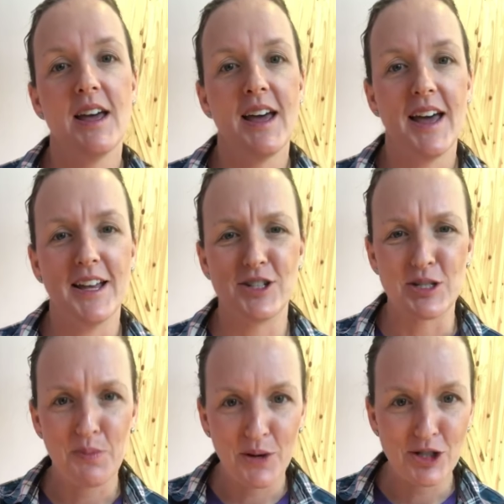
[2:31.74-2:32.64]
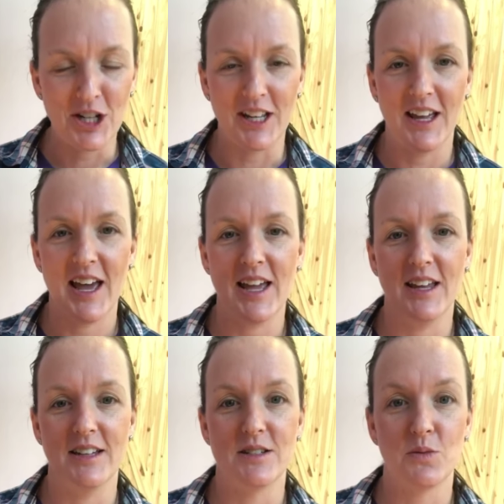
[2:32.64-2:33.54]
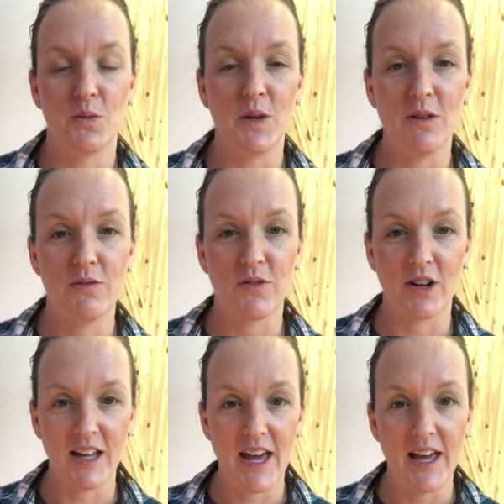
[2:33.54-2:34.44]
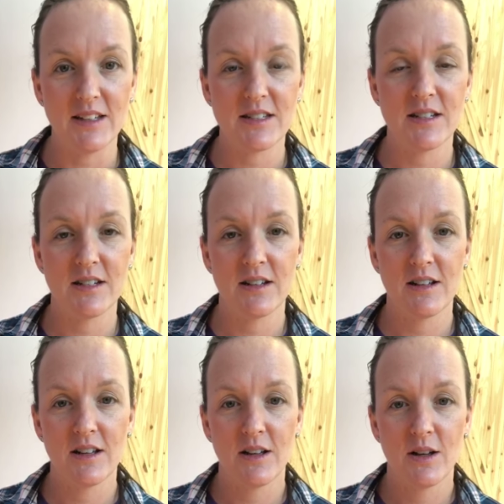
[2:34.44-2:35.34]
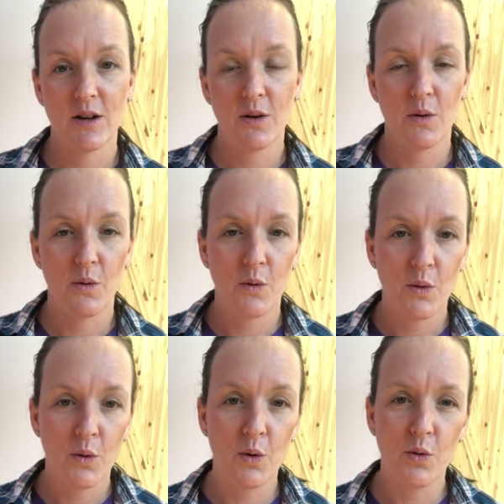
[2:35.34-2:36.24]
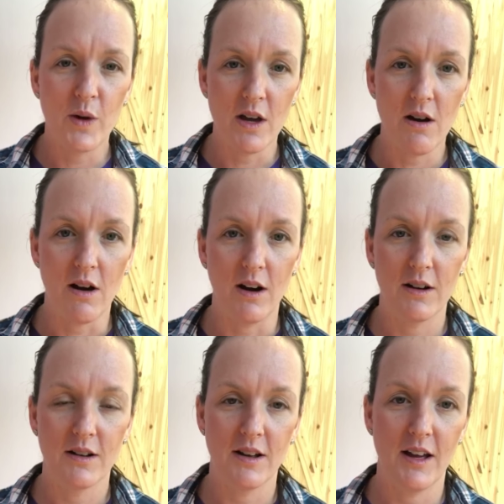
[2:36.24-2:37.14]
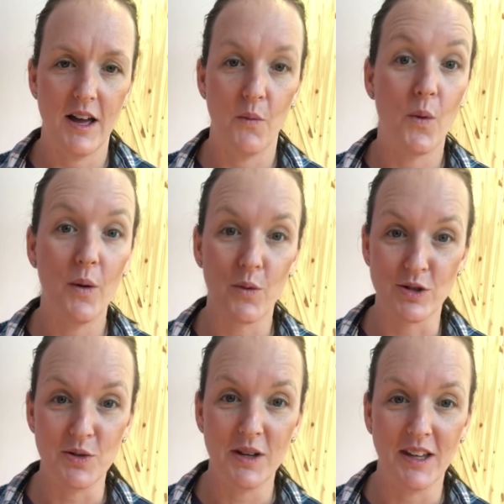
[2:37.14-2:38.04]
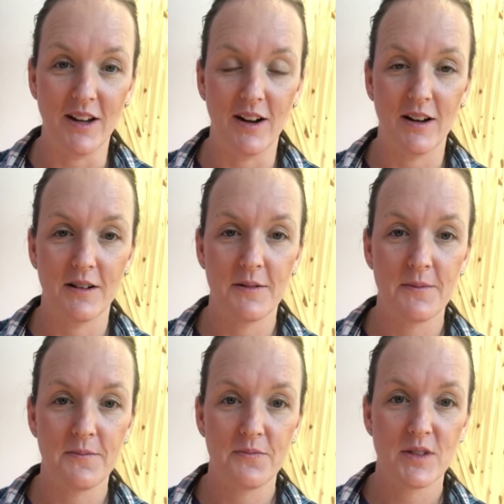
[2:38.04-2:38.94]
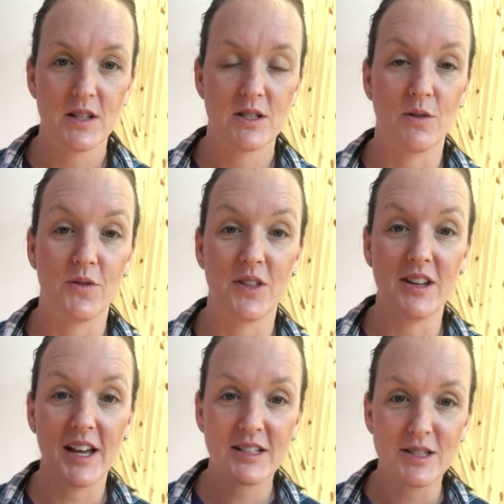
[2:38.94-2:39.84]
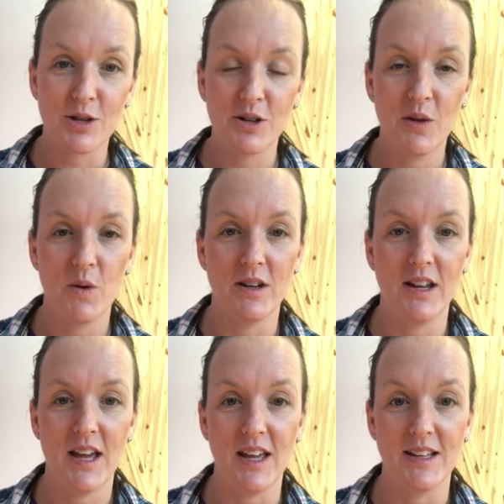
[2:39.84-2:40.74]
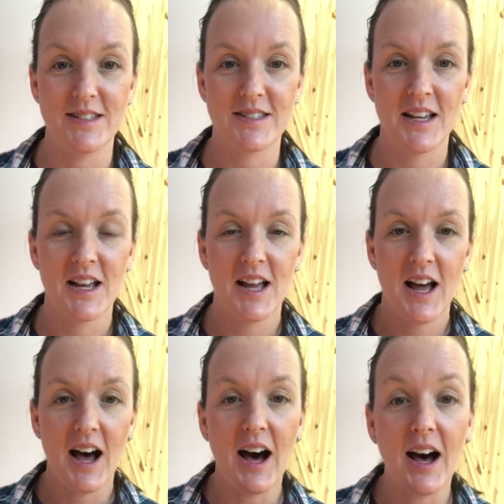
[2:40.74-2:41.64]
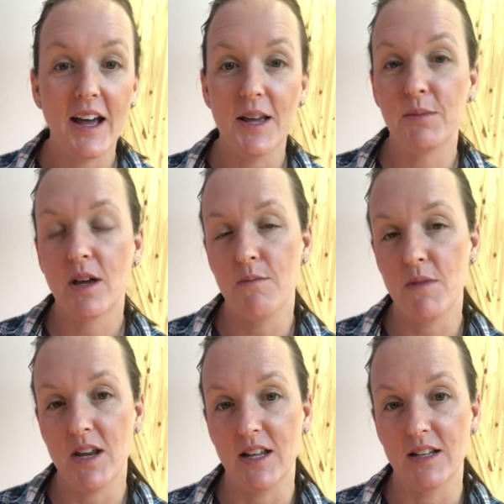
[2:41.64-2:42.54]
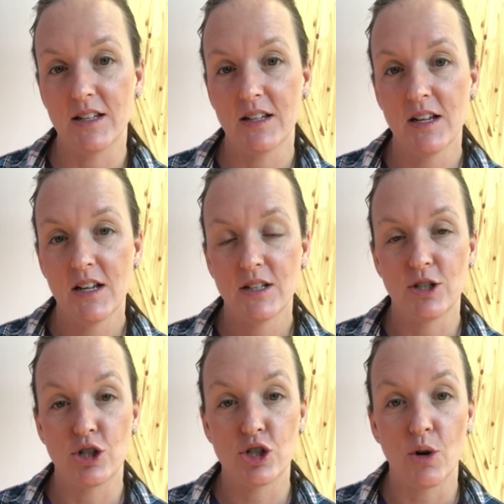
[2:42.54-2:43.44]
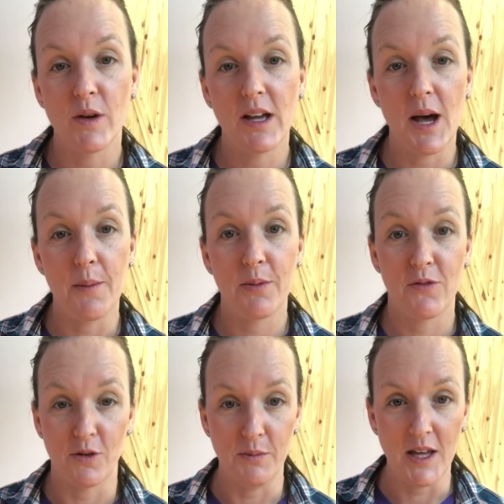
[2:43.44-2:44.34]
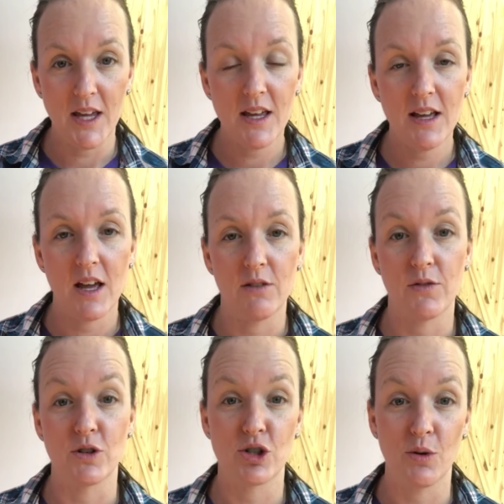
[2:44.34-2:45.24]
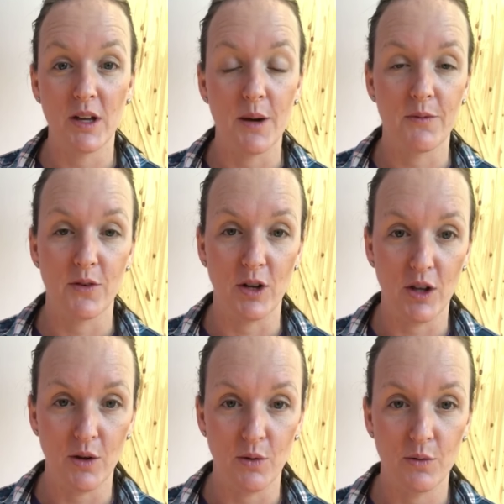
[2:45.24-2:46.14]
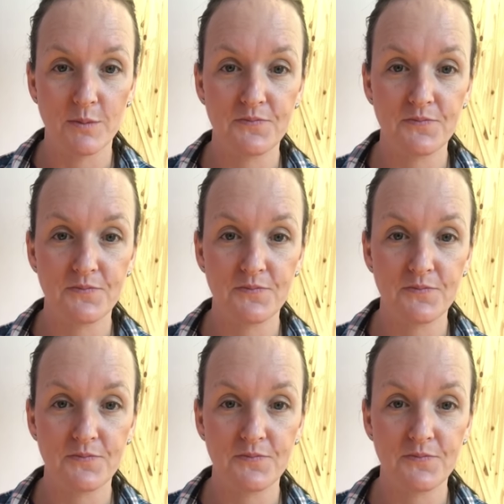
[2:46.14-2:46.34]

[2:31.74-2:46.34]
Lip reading: and just pushing, and we forget who we are and what we're doing here. So for the next 31 days, I am committed to showing up for me and for showing up for you.